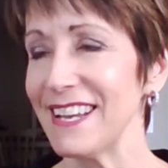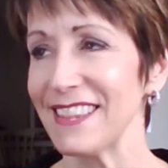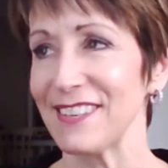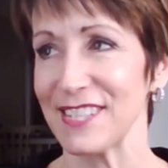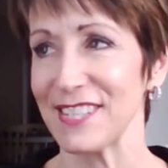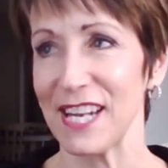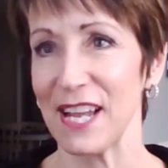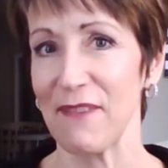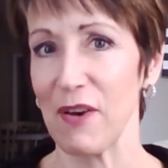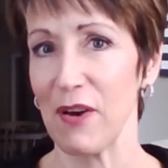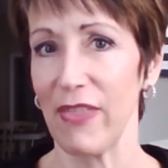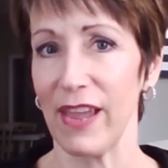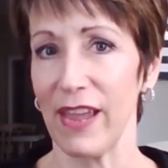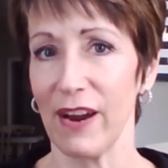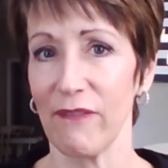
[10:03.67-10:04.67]
there's enough
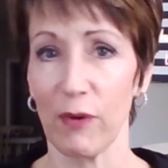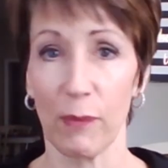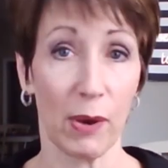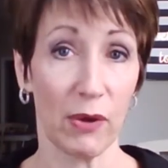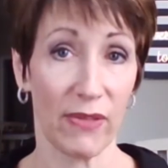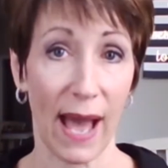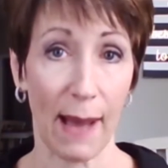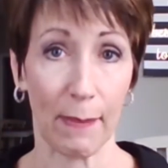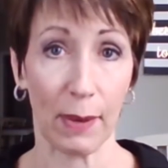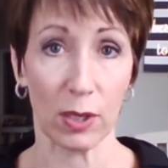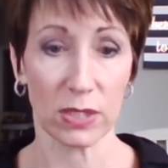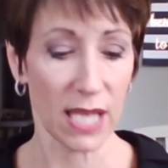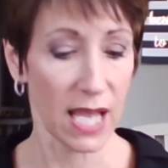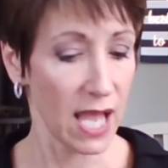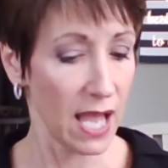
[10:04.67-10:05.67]
on there for both eyeballs.